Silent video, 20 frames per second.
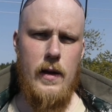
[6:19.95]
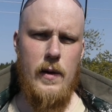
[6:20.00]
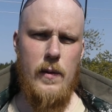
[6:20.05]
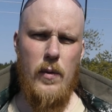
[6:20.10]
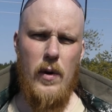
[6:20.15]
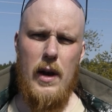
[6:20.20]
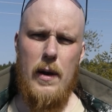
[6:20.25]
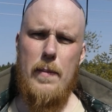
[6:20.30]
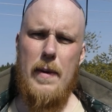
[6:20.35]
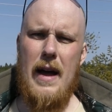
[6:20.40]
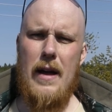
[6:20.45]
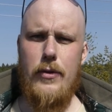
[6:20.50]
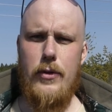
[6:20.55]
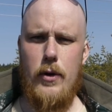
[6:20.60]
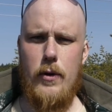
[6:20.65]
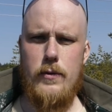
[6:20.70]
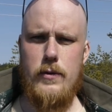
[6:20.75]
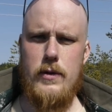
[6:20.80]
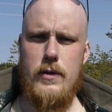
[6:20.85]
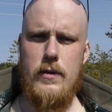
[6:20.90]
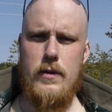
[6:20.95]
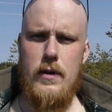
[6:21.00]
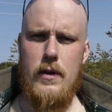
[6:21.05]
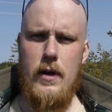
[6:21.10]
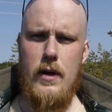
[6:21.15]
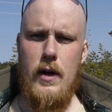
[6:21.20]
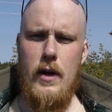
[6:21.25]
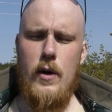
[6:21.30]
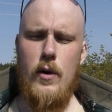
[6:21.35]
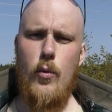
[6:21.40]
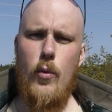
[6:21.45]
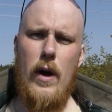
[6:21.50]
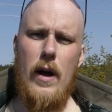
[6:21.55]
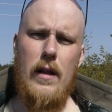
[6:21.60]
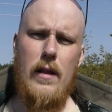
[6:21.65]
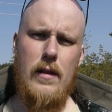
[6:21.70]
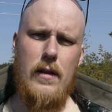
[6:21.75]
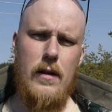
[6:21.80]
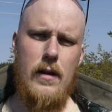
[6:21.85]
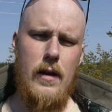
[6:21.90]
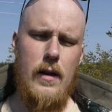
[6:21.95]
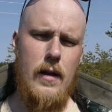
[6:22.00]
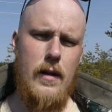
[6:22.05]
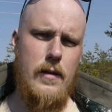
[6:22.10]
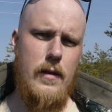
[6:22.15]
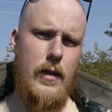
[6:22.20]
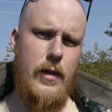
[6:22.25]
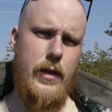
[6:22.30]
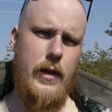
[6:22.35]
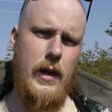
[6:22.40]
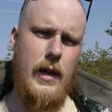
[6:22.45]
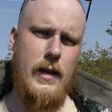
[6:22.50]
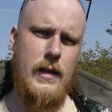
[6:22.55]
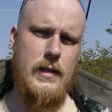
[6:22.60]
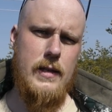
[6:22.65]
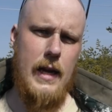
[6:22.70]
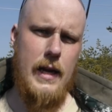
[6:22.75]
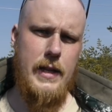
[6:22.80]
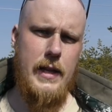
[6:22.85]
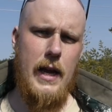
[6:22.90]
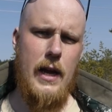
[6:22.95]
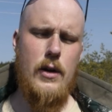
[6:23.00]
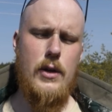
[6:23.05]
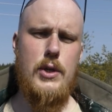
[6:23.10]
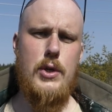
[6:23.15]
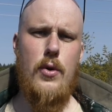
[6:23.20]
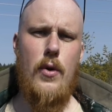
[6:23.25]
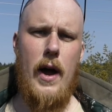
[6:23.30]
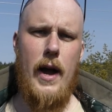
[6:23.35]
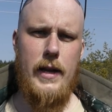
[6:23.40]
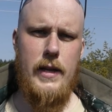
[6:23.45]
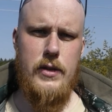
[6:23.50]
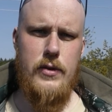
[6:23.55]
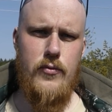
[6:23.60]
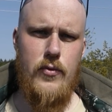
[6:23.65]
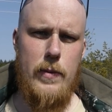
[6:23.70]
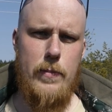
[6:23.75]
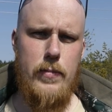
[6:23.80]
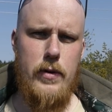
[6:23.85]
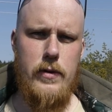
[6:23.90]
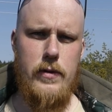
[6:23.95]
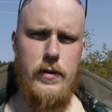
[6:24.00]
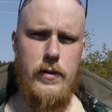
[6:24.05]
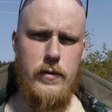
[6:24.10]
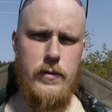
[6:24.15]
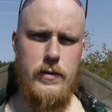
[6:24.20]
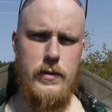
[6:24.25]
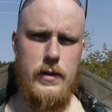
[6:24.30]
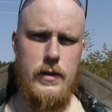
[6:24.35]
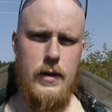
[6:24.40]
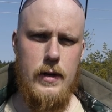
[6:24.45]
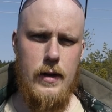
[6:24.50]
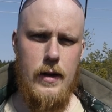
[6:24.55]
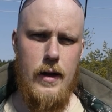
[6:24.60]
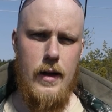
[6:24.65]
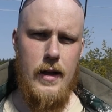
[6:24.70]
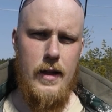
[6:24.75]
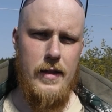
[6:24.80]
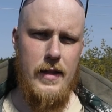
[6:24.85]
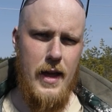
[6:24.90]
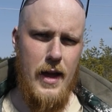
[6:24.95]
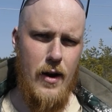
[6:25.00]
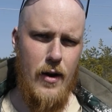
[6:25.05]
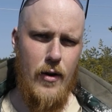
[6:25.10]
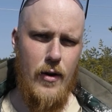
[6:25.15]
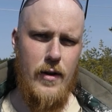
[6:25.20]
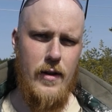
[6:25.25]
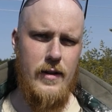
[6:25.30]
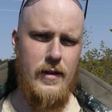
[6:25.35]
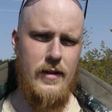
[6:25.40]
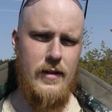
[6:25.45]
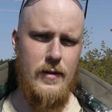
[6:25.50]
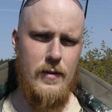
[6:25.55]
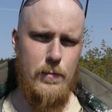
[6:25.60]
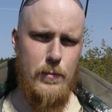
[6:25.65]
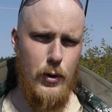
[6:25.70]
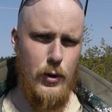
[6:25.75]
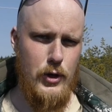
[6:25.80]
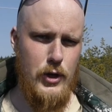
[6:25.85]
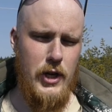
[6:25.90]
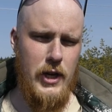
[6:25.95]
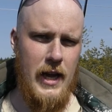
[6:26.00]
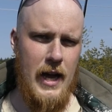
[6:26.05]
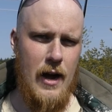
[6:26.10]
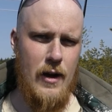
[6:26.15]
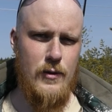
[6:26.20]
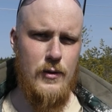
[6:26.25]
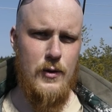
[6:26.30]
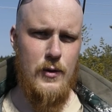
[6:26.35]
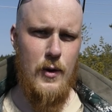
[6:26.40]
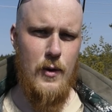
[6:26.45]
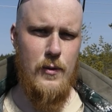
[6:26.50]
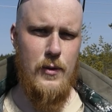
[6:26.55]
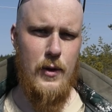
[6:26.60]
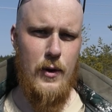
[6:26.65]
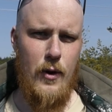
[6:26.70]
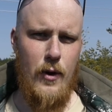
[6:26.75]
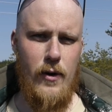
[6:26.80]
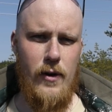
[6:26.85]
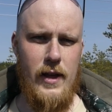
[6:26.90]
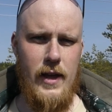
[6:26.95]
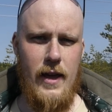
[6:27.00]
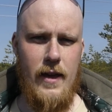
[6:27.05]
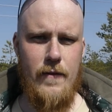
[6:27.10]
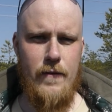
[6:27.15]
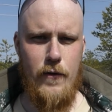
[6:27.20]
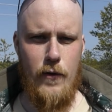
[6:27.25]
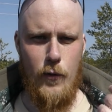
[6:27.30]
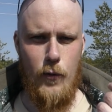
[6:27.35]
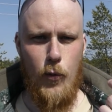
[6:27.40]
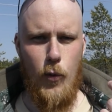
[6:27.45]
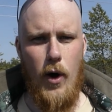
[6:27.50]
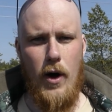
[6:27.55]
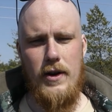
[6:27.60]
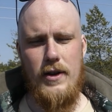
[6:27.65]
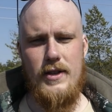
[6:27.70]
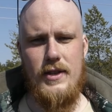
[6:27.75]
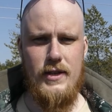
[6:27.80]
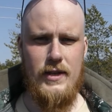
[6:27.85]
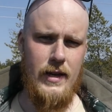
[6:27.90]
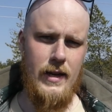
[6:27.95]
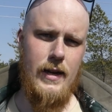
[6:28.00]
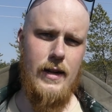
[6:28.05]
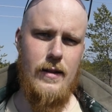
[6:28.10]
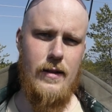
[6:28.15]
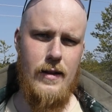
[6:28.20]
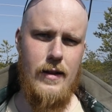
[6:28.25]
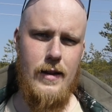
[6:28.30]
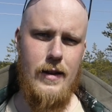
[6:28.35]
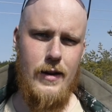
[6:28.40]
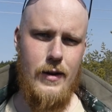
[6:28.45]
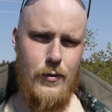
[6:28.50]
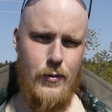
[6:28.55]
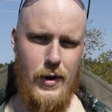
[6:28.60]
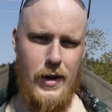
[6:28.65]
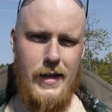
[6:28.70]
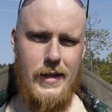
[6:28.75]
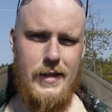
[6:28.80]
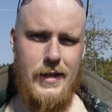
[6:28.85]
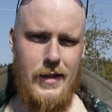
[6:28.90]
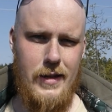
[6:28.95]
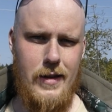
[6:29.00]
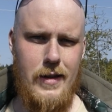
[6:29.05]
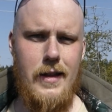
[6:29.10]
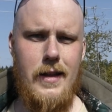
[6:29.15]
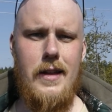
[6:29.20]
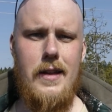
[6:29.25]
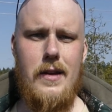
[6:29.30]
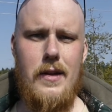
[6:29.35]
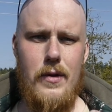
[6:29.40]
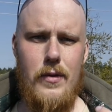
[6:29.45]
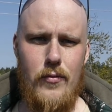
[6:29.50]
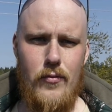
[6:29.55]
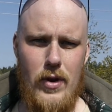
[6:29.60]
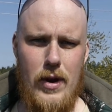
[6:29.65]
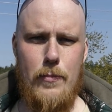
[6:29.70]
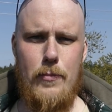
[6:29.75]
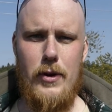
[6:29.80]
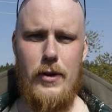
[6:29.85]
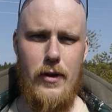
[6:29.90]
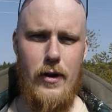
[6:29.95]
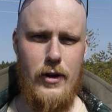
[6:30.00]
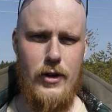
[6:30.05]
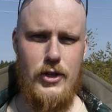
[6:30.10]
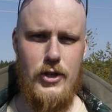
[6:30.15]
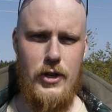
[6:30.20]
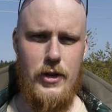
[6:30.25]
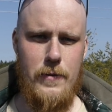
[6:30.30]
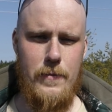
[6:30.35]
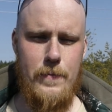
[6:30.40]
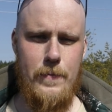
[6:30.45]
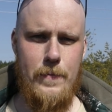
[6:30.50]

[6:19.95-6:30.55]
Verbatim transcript: What about those? Well, the thing is that they are trying to reproduce. They are pushing out growth early for one single reason: reproduction.